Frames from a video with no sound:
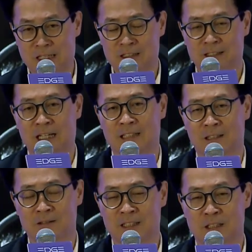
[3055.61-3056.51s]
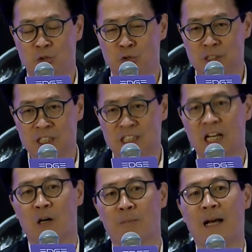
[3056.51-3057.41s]
assets license
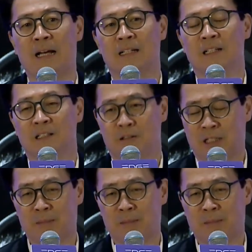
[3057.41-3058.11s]
of various